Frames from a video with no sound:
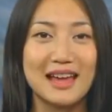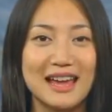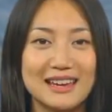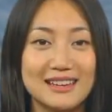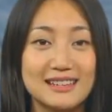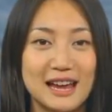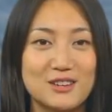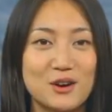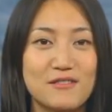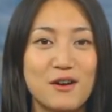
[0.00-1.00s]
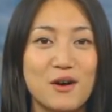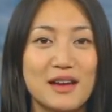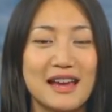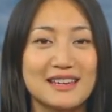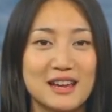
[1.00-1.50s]
It is essential for
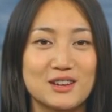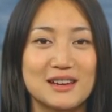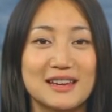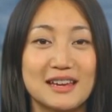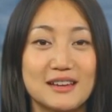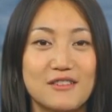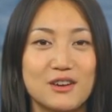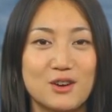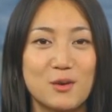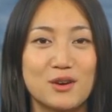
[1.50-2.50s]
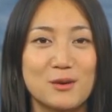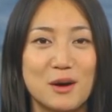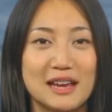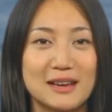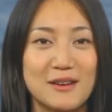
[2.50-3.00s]
organizations and individuals
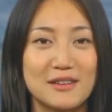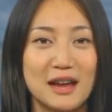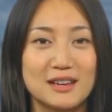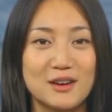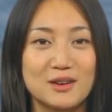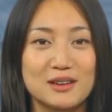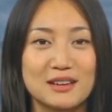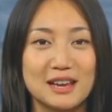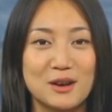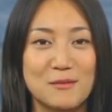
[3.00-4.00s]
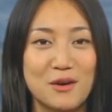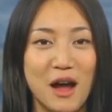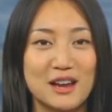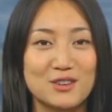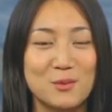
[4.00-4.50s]
working with lasers to
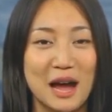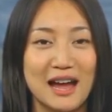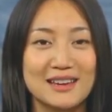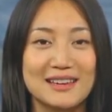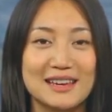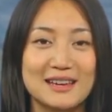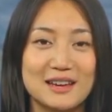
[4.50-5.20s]
comply to ANSI